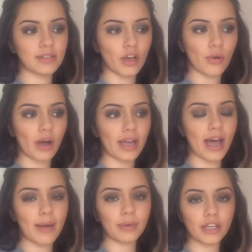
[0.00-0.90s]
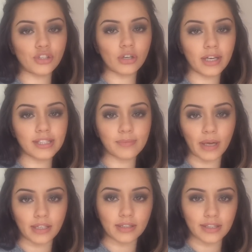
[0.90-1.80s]
So I am gonna try and
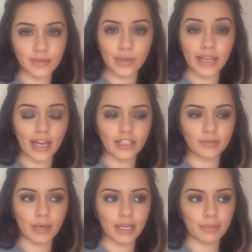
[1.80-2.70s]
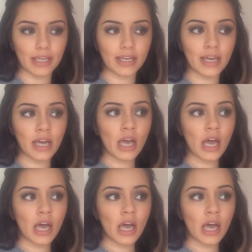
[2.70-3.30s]
spend this weekend maybe